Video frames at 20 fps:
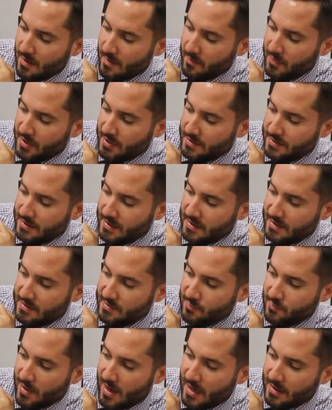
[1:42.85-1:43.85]
but it did
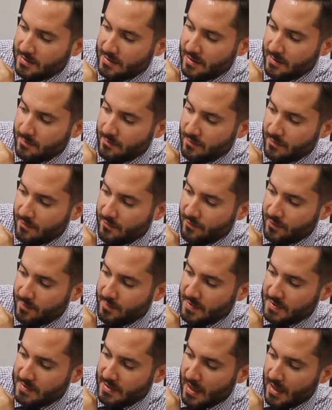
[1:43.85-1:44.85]
distract him from
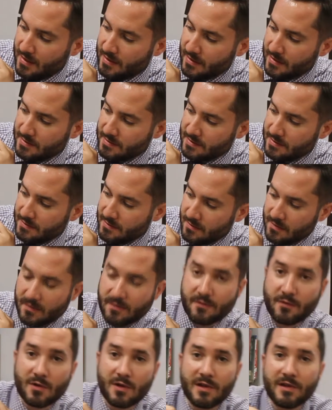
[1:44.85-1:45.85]
the sadness
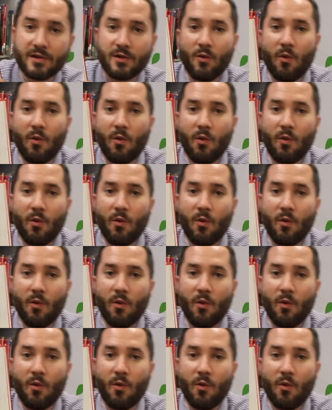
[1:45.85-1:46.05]
for a little